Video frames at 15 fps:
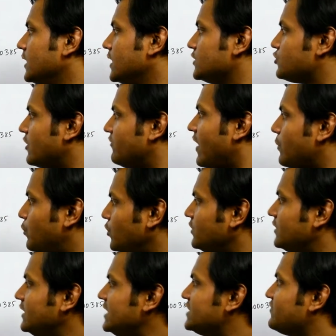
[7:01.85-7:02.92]
So if I
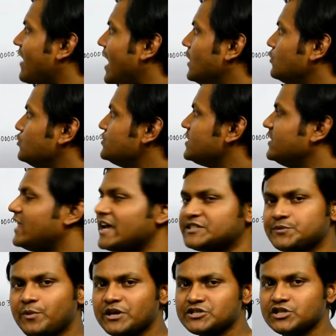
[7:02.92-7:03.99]
put these values in the
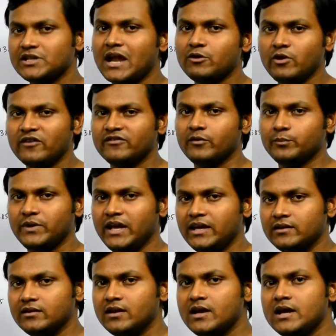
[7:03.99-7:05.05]
expression that we have
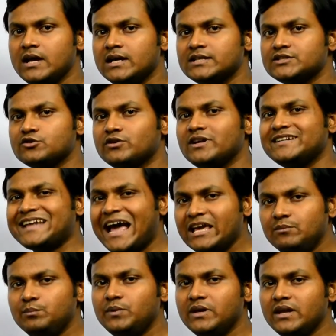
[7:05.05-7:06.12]
obtained, so the
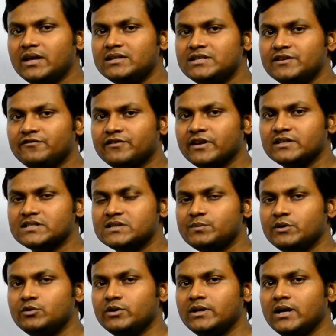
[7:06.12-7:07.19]
time period difference
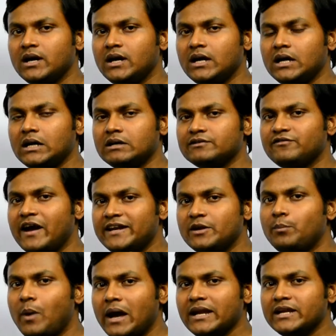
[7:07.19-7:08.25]
between a fighter
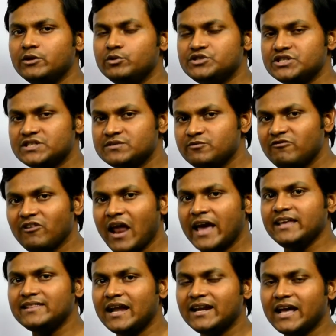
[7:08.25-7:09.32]
pilot which is
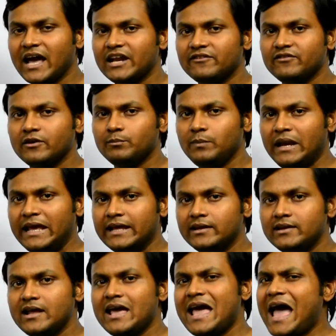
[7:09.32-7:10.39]
flying that kind of a
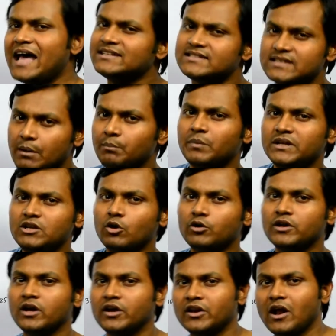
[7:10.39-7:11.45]
plane and somebody on
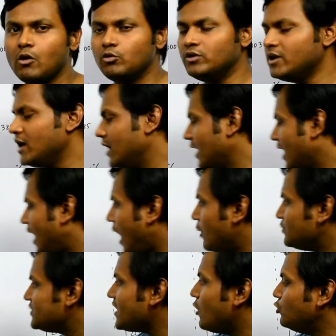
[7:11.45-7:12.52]
the ground
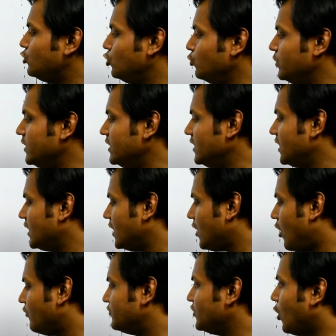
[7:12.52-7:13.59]
comes out to be
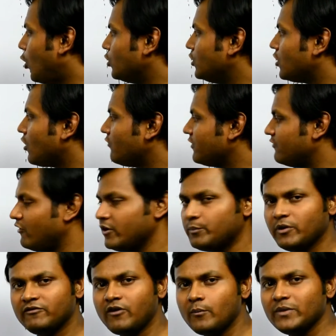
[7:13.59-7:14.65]
of the order of, if I
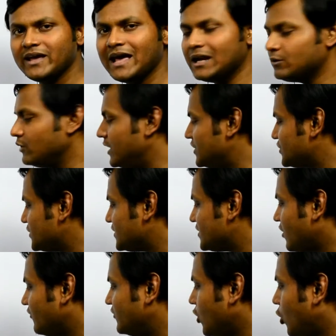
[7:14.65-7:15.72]
perform the calculations,
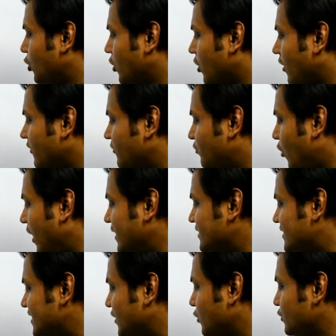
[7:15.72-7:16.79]
of the order of
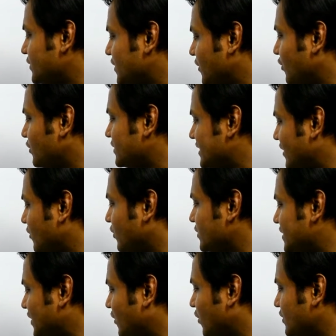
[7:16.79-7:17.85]

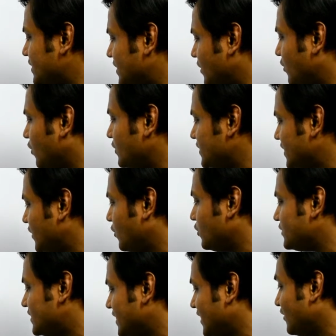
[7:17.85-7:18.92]

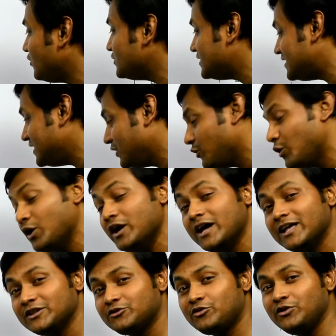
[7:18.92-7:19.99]

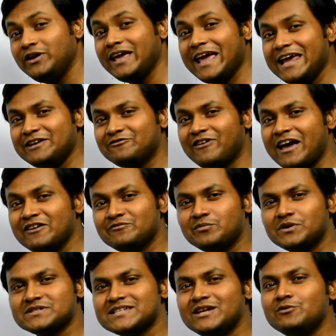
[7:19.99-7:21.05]

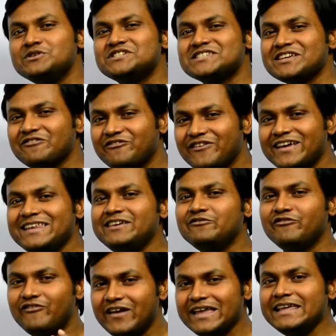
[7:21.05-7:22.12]
0.00000000385%, which is a very,
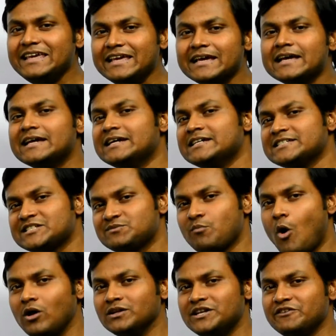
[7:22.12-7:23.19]
very
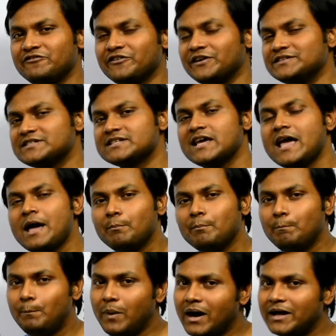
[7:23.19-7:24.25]
small difference.
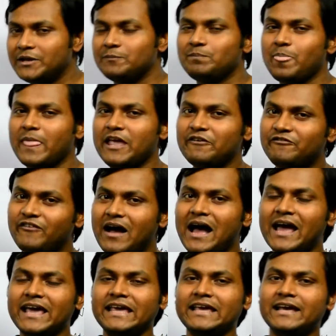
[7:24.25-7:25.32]
But if
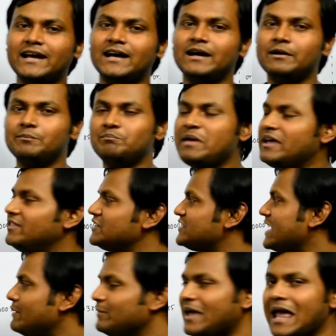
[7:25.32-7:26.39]
I make the
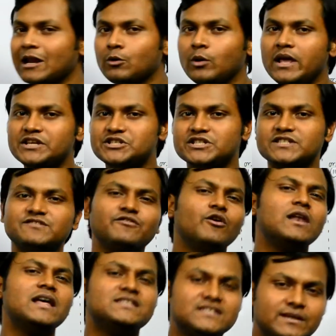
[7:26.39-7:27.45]
same calculations for,
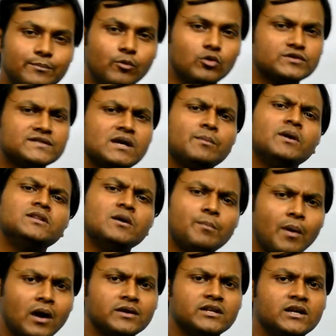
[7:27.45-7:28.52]
let's suppose, some other
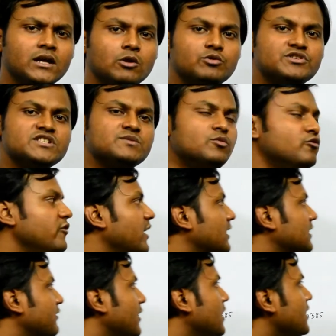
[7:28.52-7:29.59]
particle which is moving at
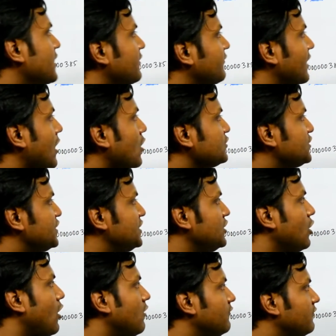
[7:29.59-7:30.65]
the velocity
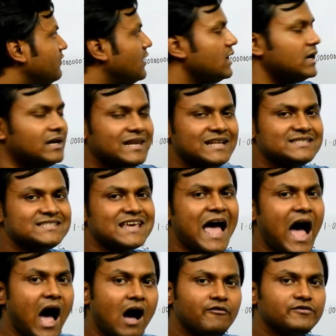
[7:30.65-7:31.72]
of, let's say,
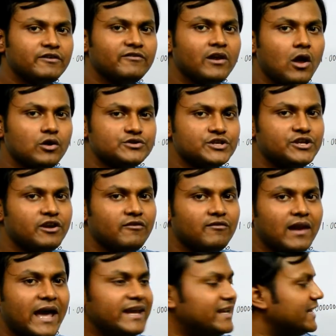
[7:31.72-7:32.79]
half the velocity of
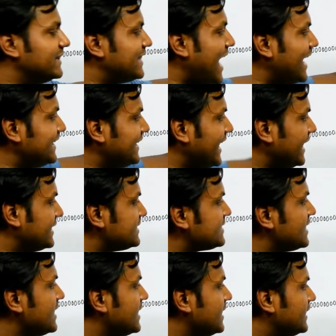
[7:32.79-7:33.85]
light, in that
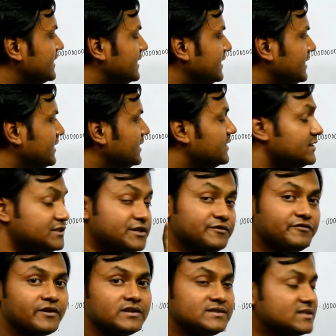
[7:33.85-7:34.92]
case the
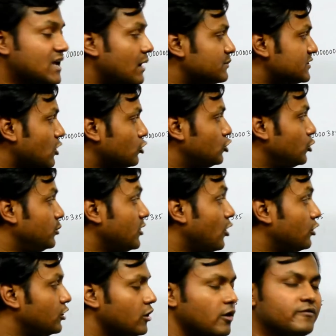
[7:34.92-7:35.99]
difference comes out to be
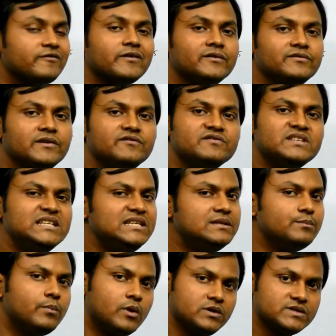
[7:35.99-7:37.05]
order of
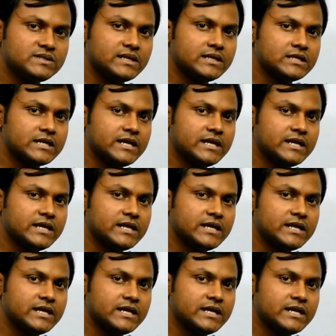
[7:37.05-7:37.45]
15%.